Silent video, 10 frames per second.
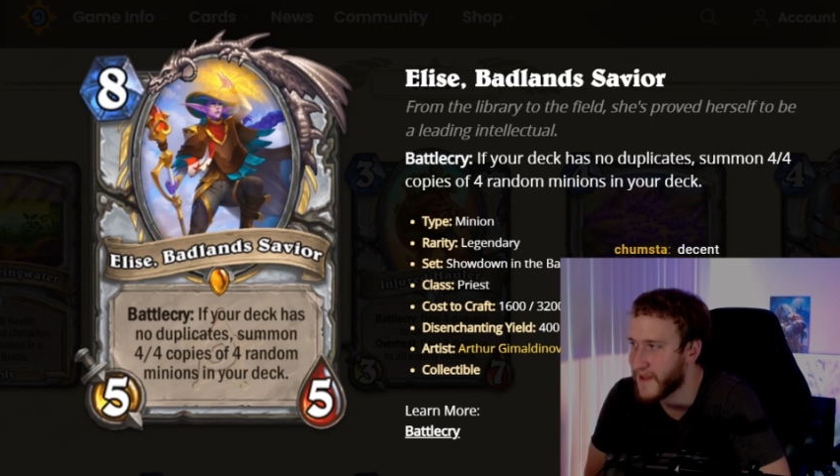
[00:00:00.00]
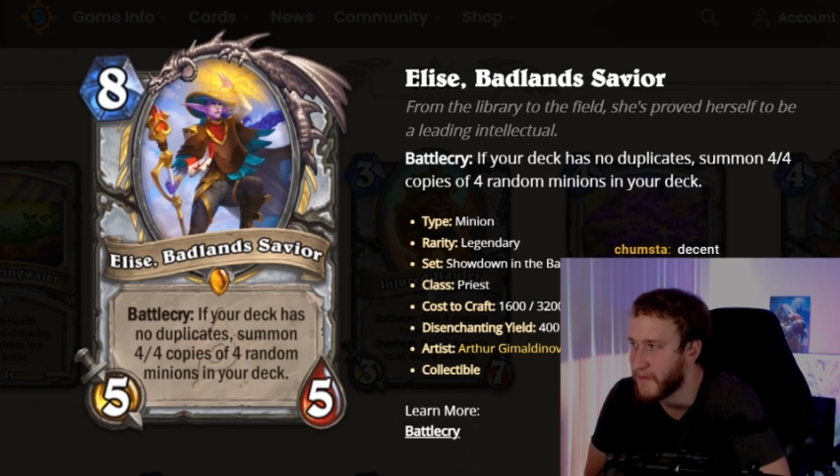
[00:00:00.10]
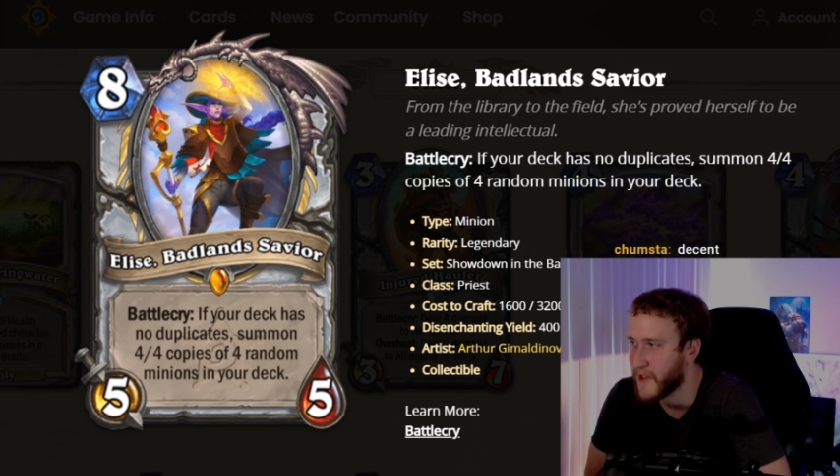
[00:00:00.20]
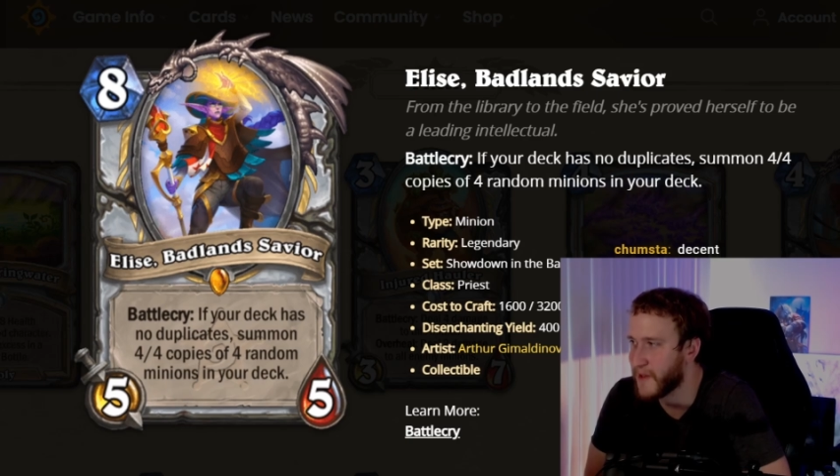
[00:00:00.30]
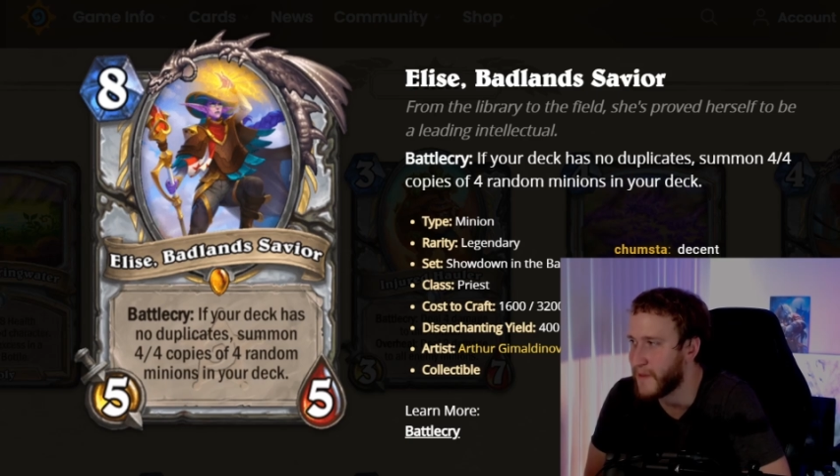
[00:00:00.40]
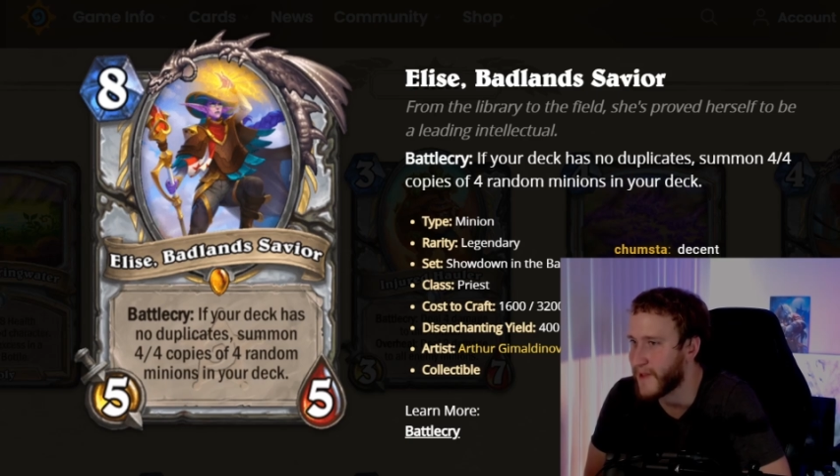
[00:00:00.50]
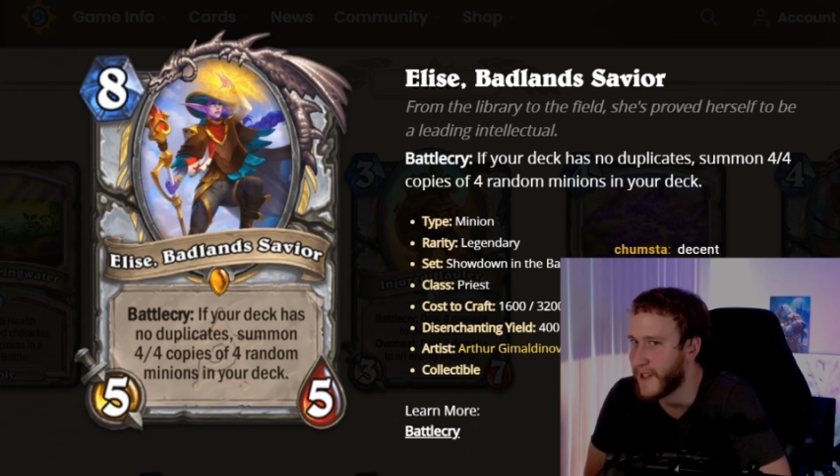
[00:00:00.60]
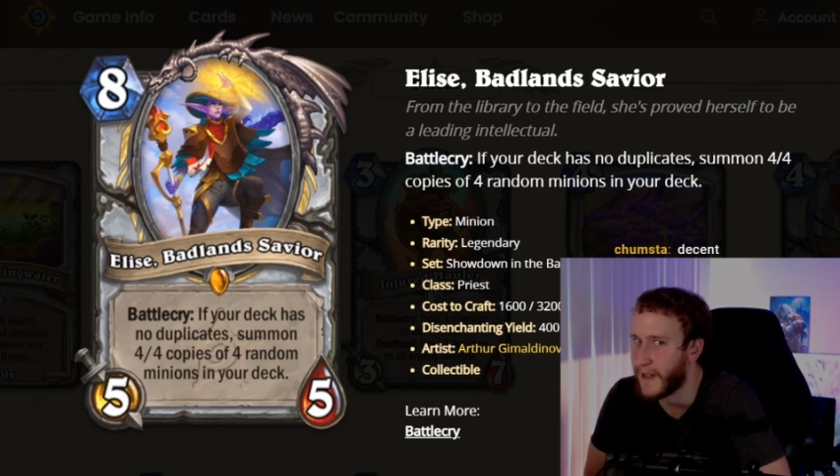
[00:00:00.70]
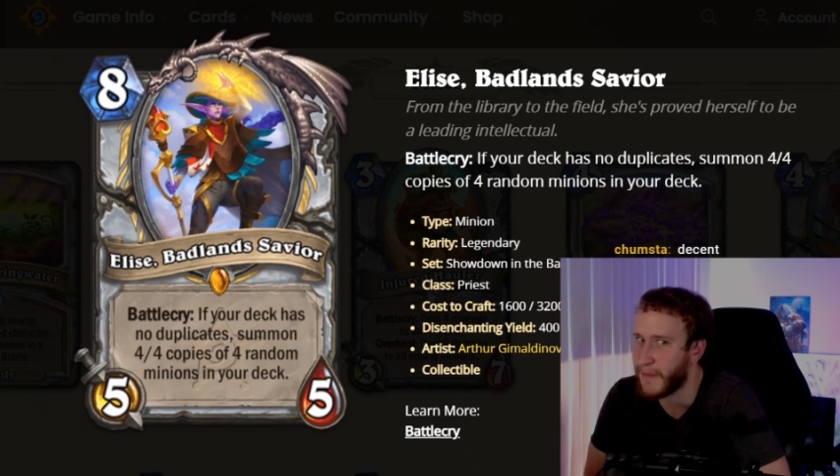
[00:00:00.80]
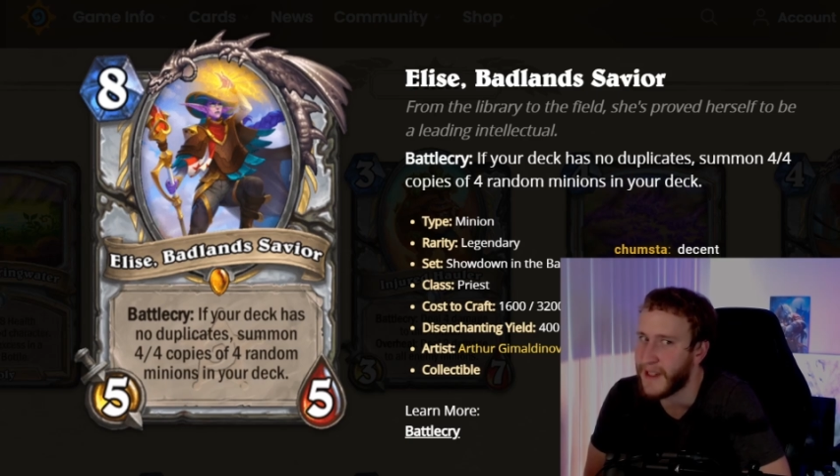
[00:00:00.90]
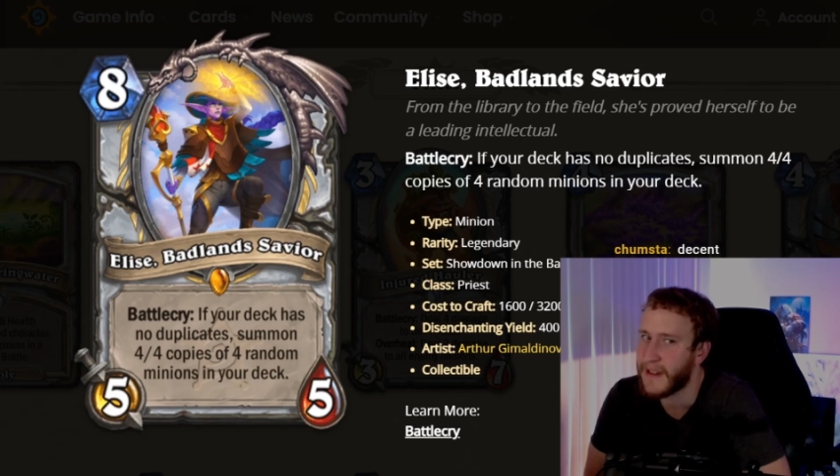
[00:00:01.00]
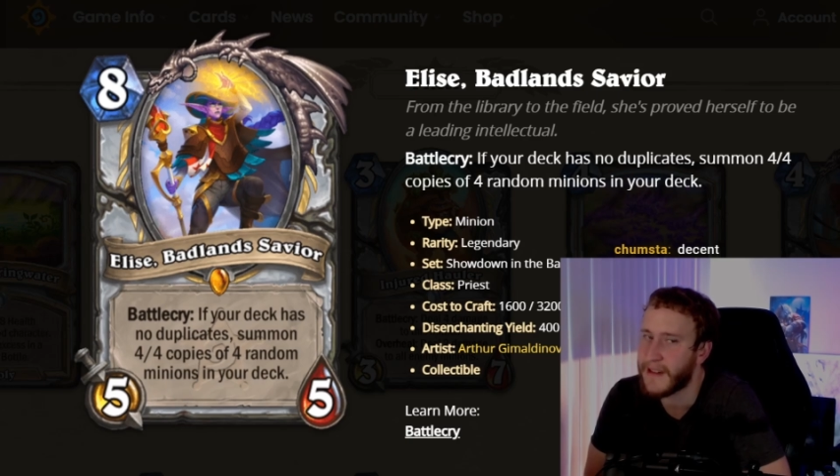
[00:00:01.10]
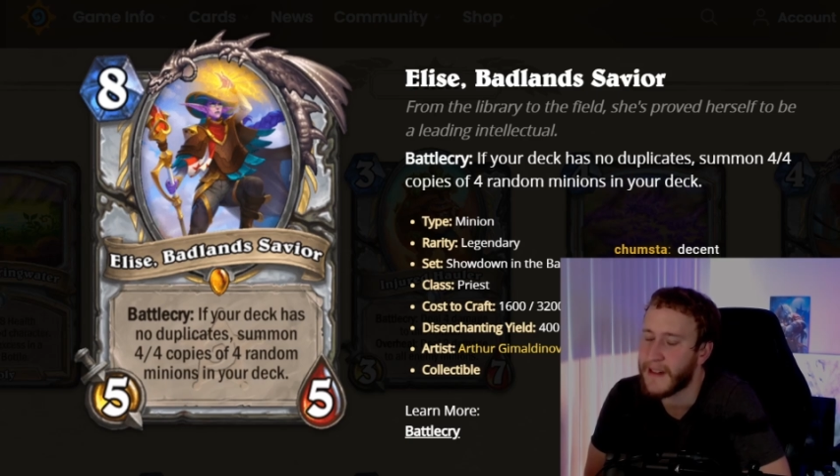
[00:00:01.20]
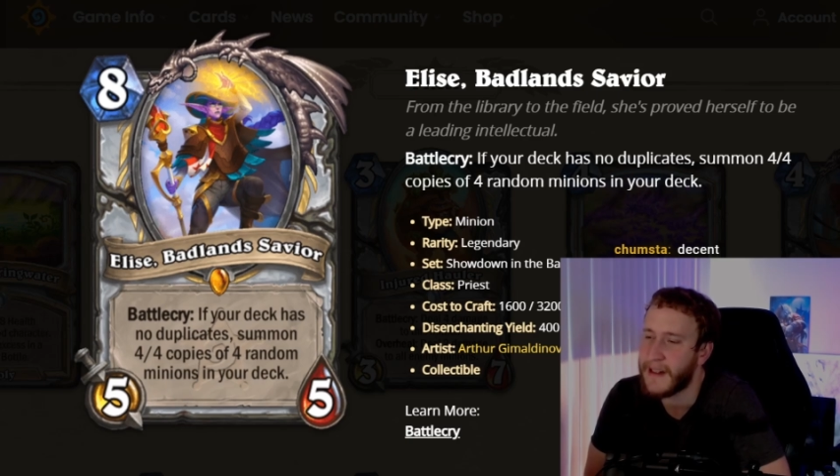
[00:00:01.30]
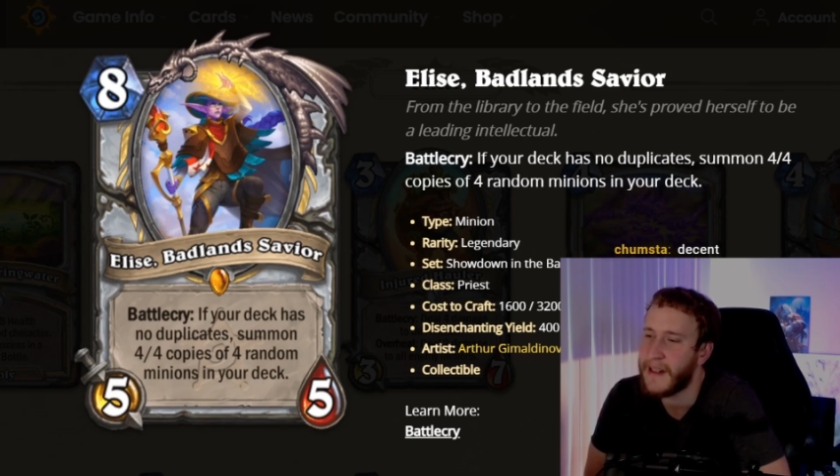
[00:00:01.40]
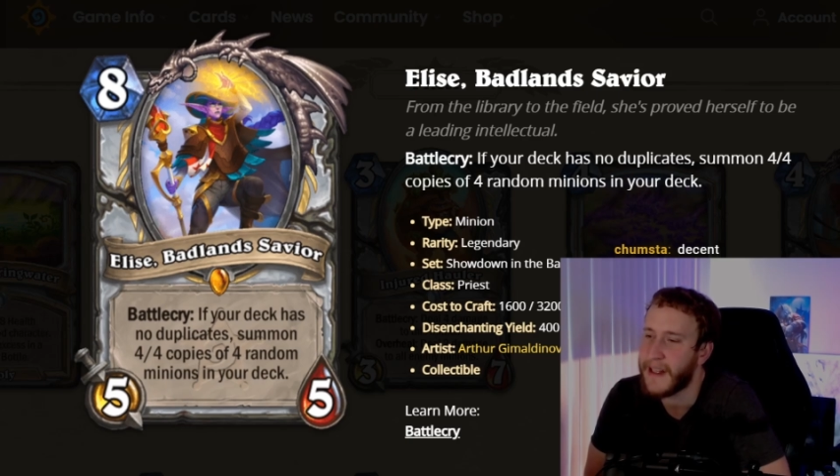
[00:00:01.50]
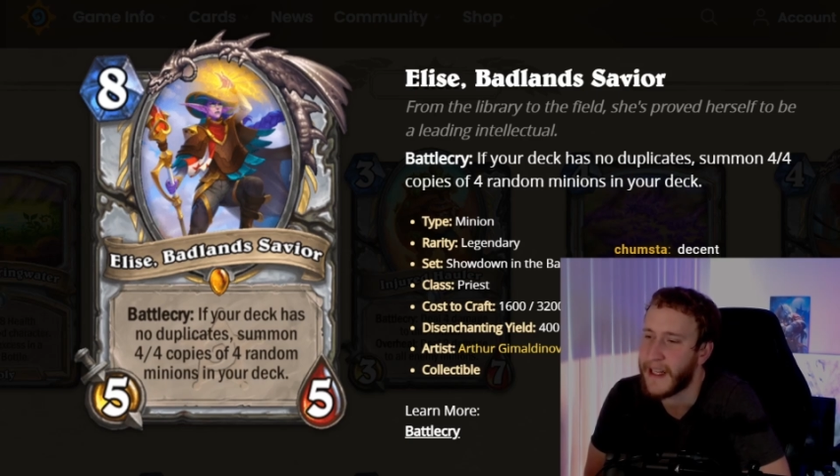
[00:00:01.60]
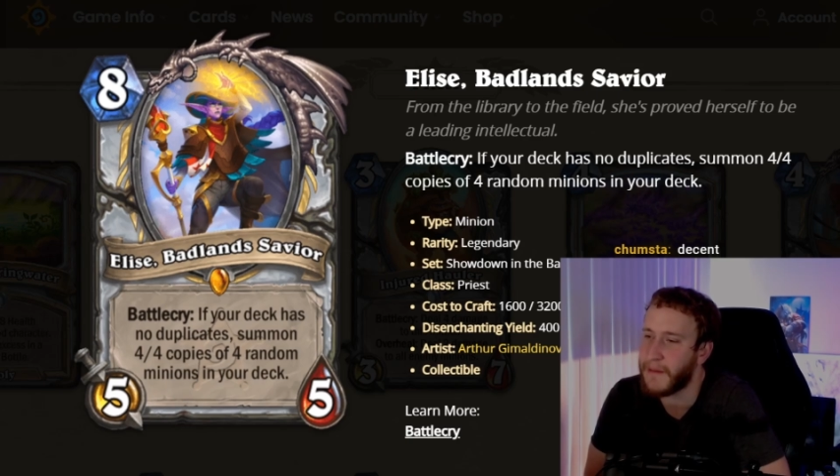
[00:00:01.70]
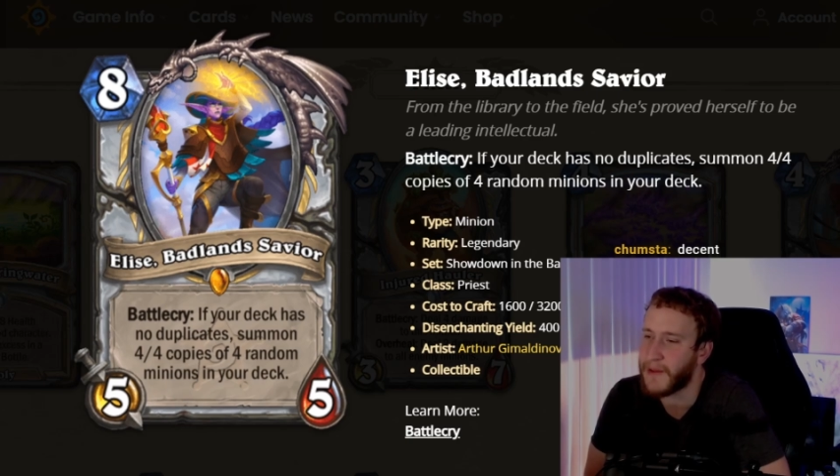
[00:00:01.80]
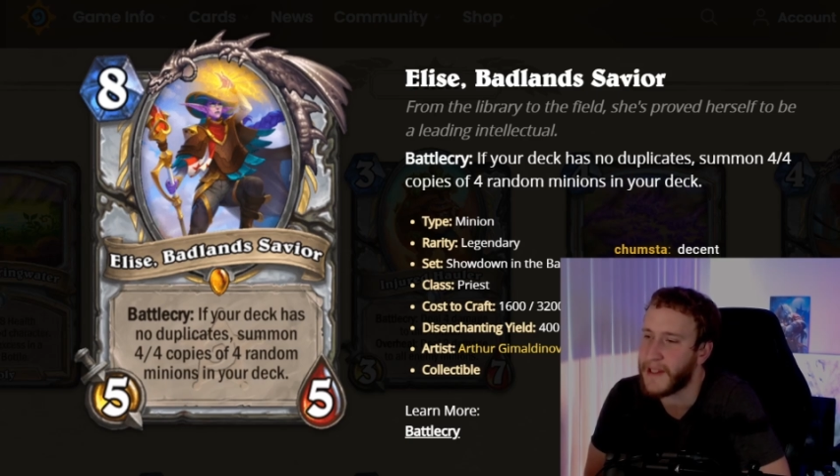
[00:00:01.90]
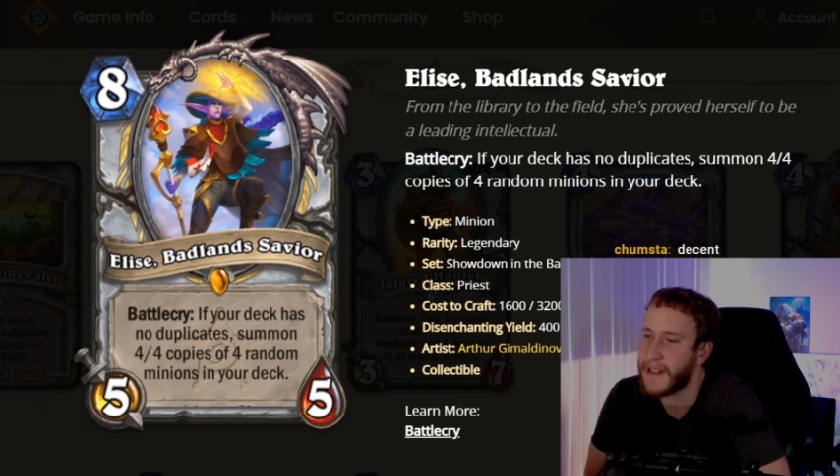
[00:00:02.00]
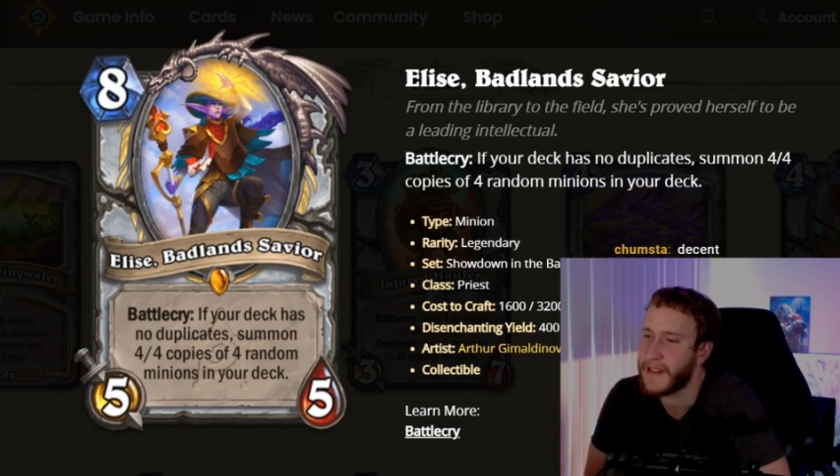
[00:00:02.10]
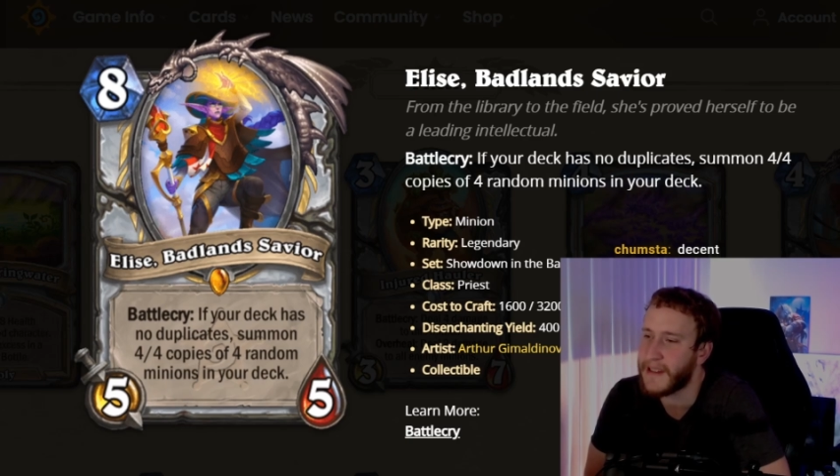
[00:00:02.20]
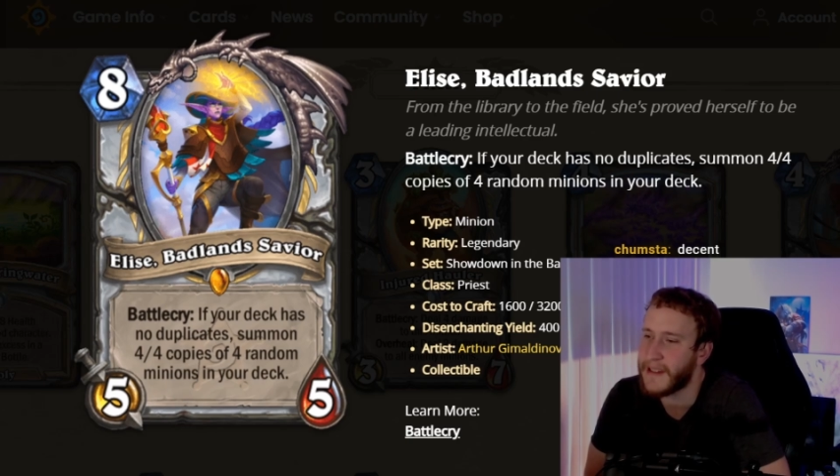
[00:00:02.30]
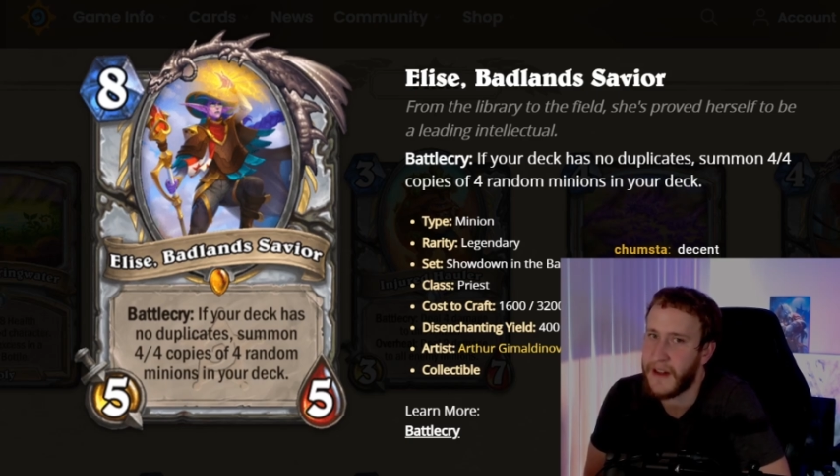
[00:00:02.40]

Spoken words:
multiple copies in Priest.